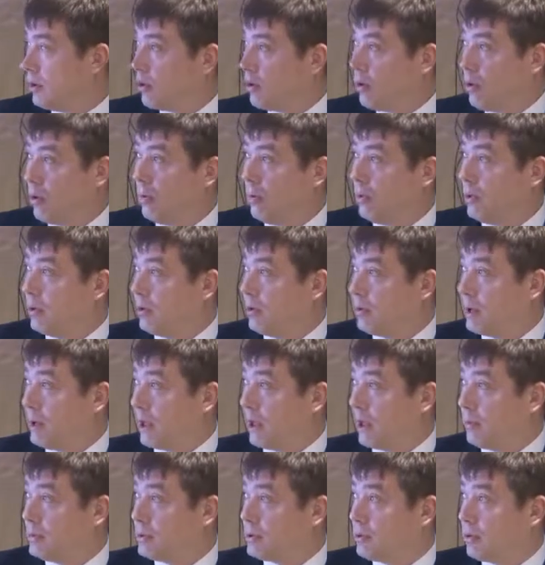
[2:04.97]
common
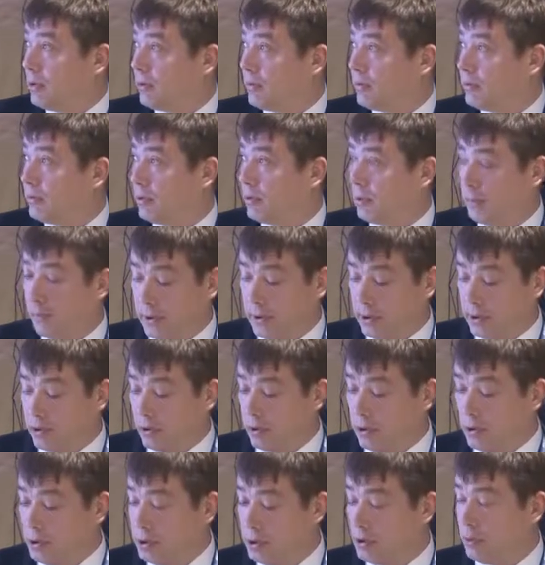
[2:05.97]
types of
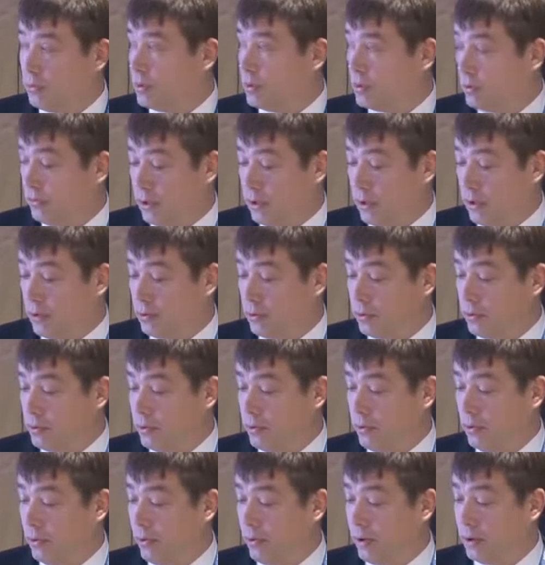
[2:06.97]
pathology was found
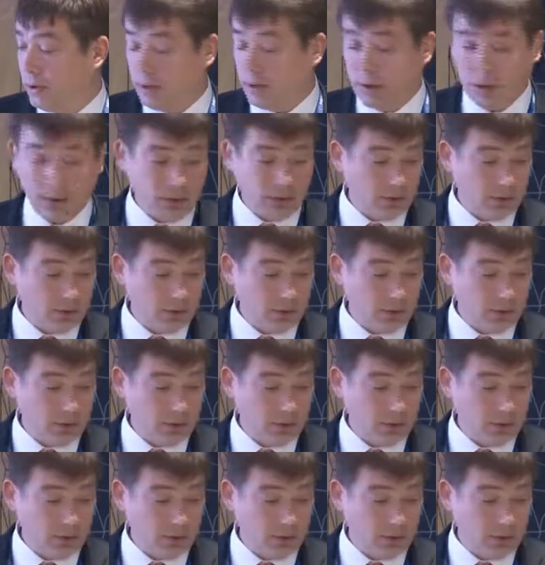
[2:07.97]
during